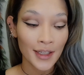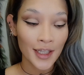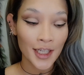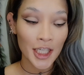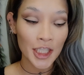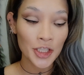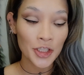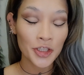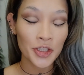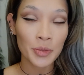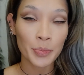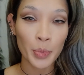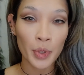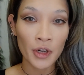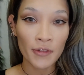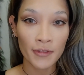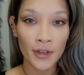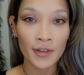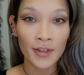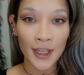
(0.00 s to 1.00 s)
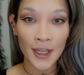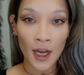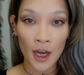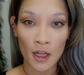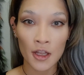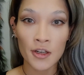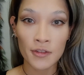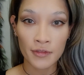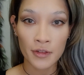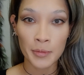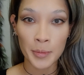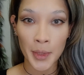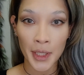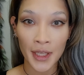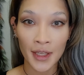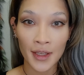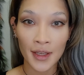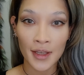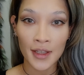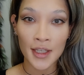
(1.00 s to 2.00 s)
It's just a perfect color for
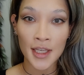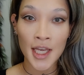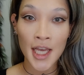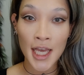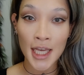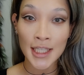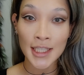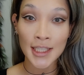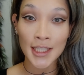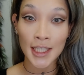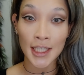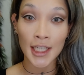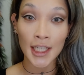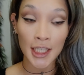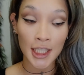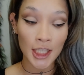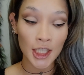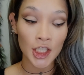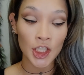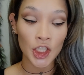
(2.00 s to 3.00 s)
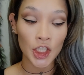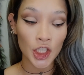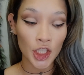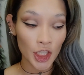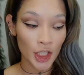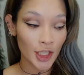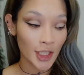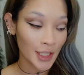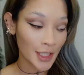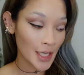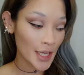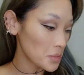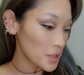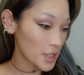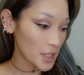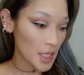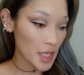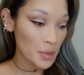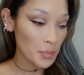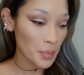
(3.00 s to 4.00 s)
me, and it has like good
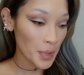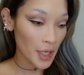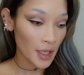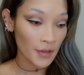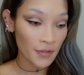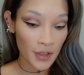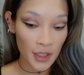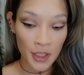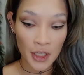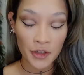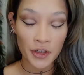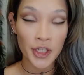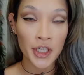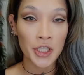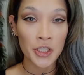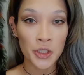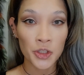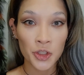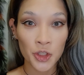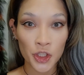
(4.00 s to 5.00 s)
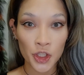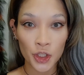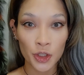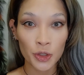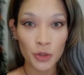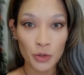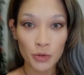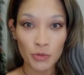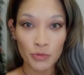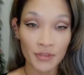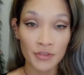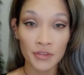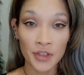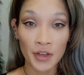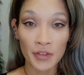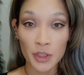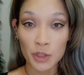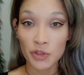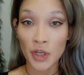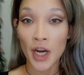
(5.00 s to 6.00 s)
skin benefit ingredients too. If you
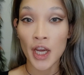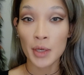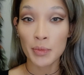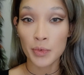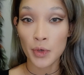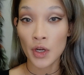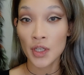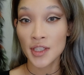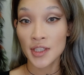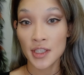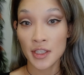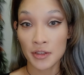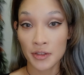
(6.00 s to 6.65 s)
never try a bronzing